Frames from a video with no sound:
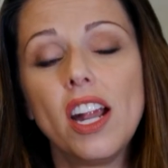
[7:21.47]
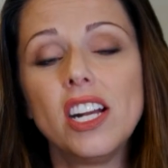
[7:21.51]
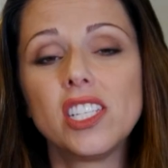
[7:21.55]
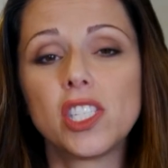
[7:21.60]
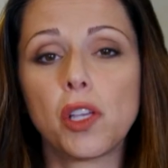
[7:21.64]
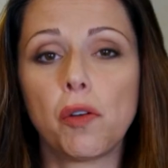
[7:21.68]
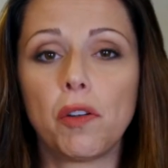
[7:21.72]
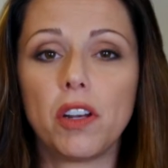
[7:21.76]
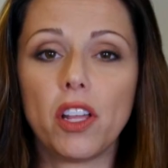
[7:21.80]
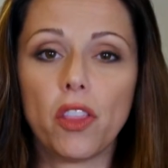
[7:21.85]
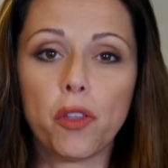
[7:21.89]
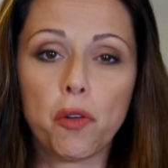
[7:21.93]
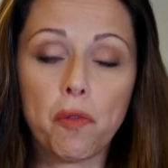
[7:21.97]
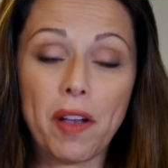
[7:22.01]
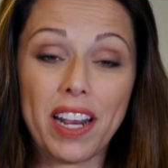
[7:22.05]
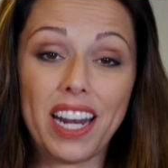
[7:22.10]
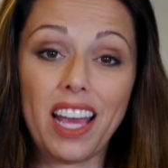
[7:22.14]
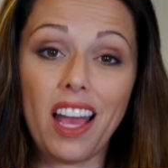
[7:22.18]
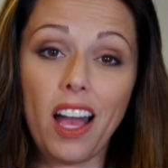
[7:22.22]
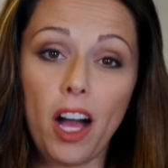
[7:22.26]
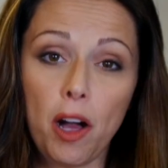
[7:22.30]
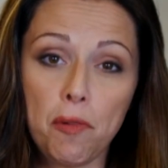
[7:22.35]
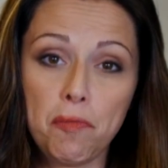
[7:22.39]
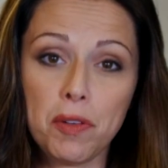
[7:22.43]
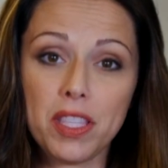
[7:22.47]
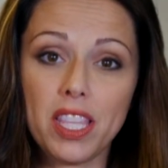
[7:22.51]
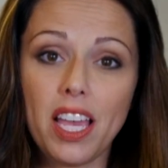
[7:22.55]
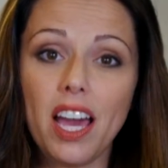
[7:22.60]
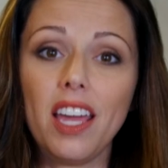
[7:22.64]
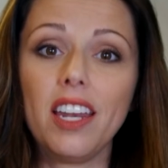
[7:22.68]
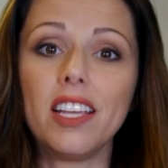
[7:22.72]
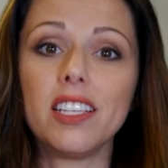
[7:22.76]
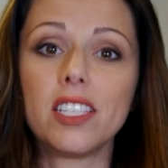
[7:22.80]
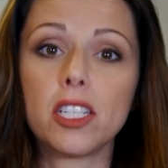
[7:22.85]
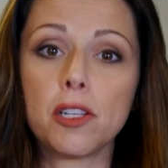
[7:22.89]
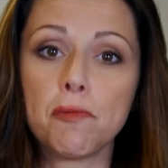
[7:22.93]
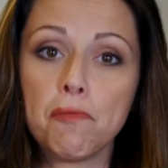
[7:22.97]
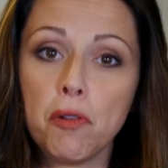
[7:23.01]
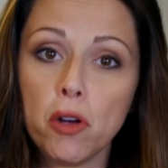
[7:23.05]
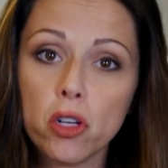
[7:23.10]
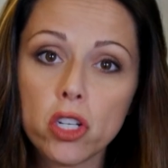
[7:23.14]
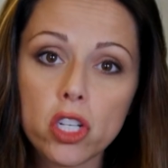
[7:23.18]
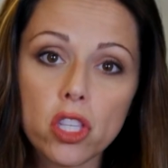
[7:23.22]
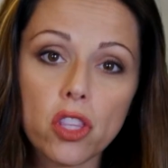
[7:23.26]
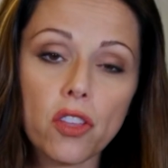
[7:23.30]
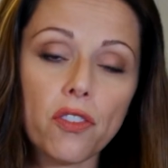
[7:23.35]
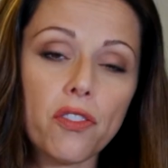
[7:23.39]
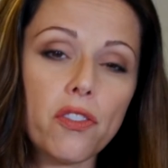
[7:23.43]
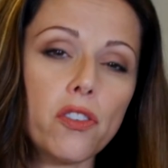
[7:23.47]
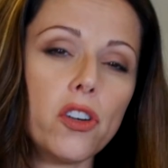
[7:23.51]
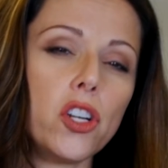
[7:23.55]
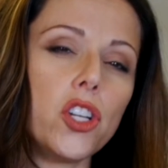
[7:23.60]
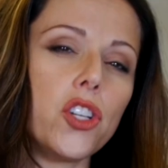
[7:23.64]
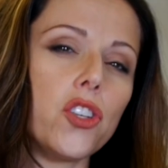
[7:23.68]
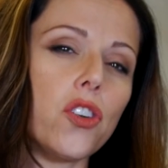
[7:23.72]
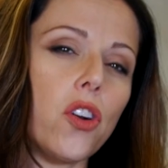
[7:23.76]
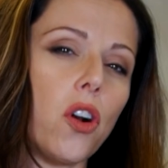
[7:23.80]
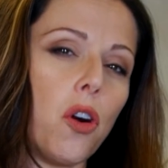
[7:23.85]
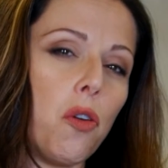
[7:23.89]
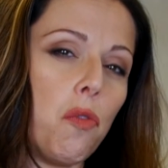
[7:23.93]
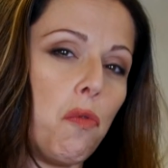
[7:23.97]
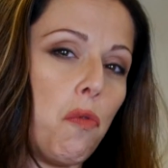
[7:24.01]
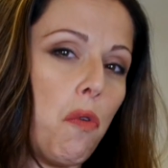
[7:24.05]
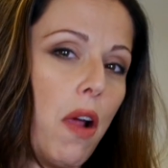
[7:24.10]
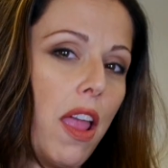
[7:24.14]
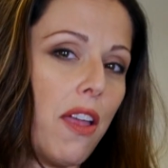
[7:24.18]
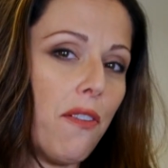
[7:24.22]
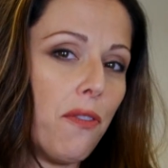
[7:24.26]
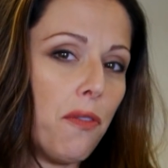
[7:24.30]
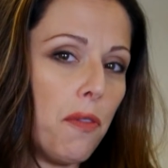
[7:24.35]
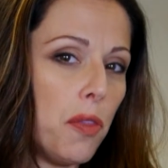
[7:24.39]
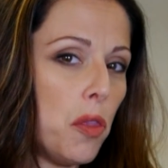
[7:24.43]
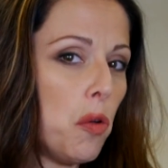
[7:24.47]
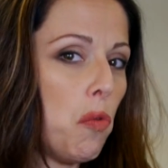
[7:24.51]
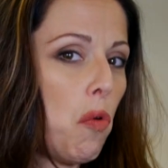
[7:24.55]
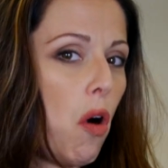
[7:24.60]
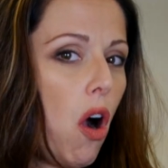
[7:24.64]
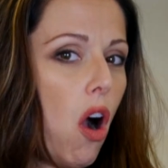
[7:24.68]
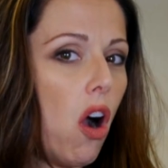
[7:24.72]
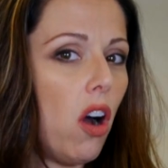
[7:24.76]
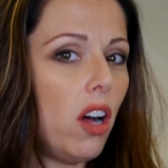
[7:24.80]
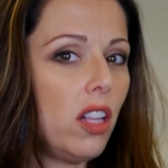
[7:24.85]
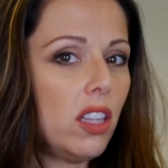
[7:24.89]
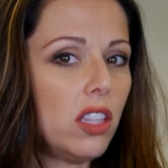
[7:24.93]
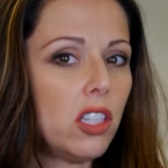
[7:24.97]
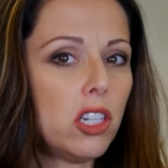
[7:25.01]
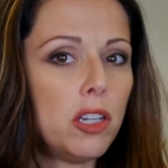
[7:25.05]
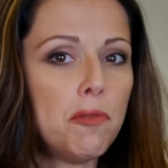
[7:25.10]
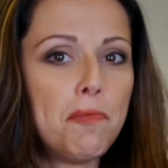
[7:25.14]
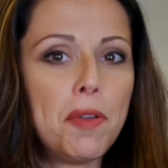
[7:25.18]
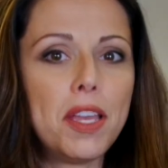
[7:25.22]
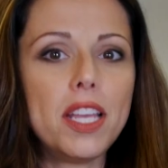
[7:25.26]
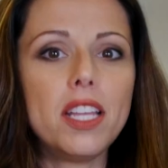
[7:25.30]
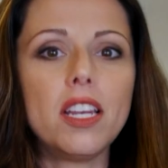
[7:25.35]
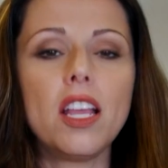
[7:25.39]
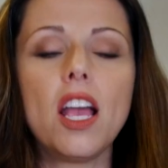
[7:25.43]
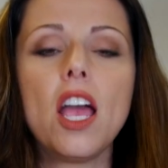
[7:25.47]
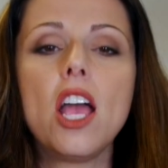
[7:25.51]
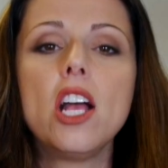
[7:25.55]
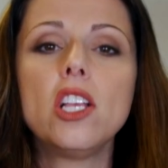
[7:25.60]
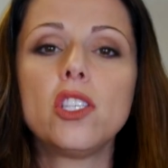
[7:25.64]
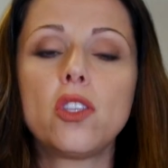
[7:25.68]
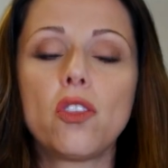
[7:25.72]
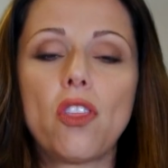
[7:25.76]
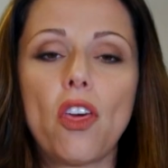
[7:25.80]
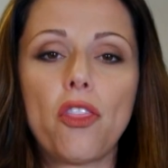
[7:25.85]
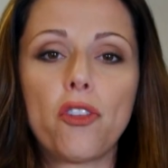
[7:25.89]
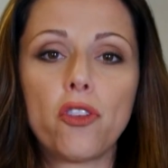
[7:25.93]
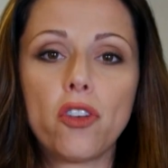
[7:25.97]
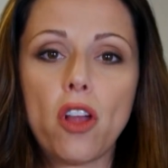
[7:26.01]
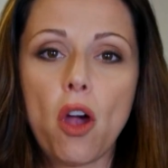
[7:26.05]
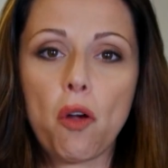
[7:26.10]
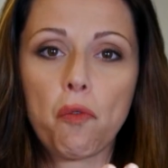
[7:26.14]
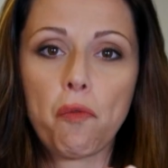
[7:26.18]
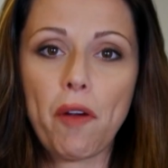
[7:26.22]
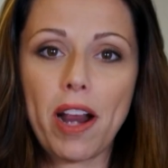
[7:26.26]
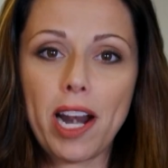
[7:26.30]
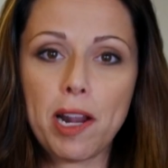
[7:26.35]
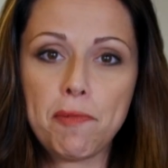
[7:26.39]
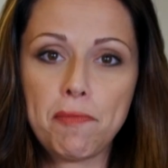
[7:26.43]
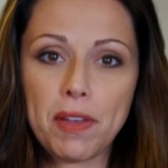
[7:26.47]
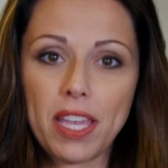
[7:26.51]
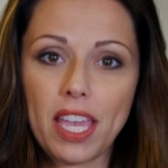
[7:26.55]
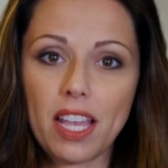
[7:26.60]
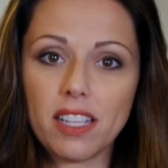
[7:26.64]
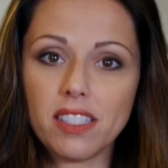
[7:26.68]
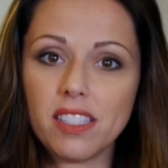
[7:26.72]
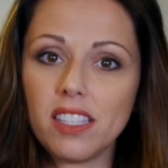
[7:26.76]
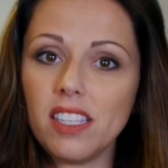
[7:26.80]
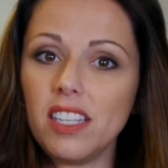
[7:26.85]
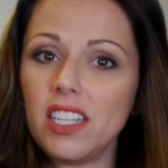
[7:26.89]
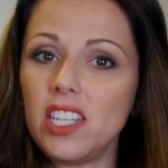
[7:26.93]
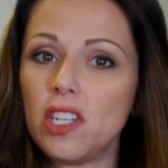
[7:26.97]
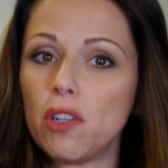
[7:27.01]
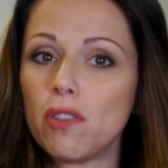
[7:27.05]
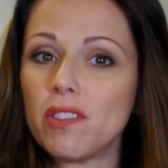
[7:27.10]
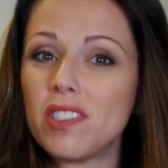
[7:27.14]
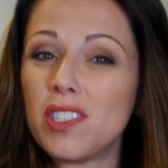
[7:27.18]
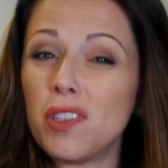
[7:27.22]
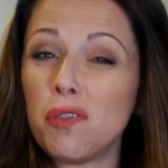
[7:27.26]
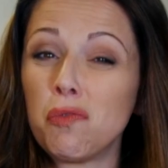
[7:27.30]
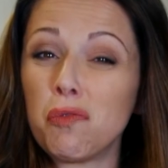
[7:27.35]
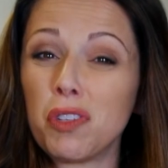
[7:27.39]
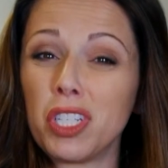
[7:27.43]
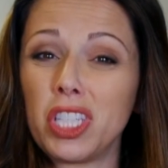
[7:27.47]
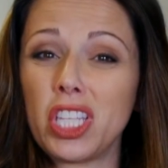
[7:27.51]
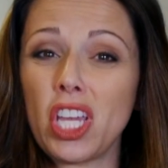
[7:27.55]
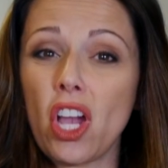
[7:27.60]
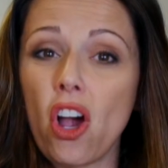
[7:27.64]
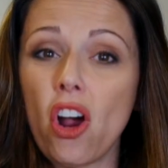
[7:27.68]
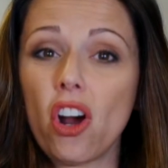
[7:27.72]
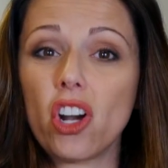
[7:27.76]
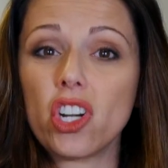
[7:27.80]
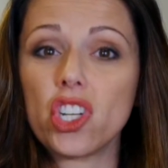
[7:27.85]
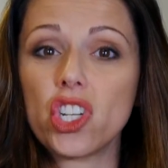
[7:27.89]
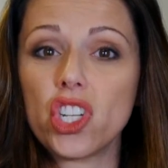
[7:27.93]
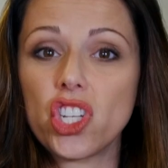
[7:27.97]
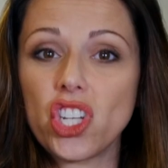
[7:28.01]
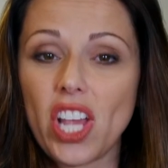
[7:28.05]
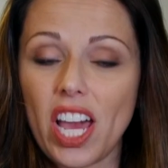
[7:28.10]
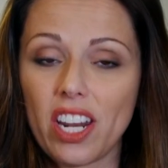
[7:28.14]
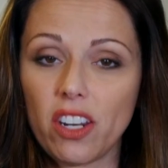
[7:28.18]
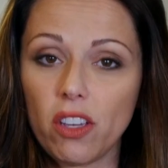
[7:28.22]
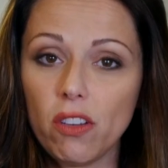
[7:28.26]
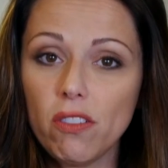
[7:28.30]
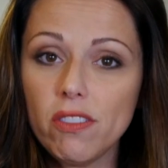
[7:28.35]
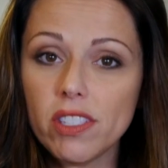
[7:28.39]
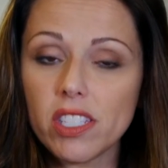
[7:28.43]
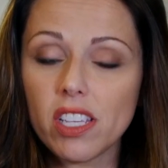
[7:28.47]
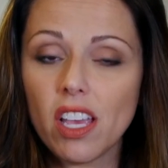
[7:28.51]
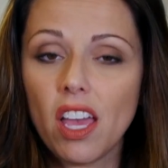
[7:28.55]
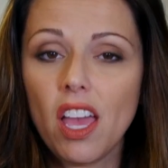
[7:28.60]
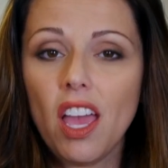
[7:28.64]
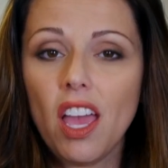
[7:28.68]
So another way to help with that is to push the furniture away from the wall a little bit so that they're not right up against it and you don't see really hard shadows.